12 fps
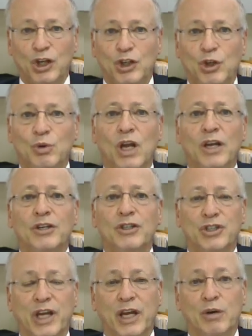You will
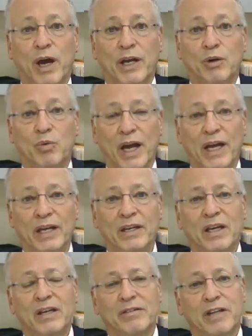understand right away
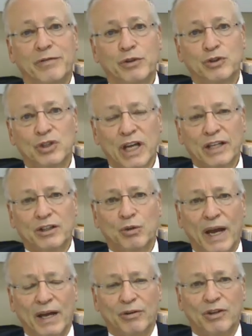that if you select a
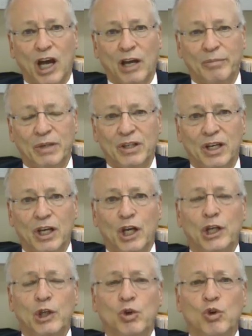round diamond,
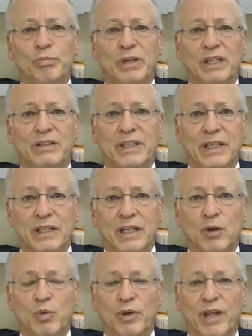you will be
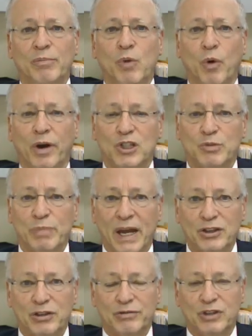dealing with a more
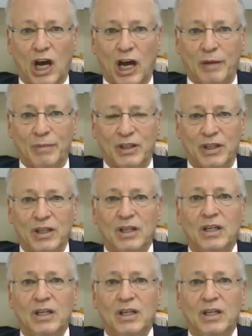expensive diamond,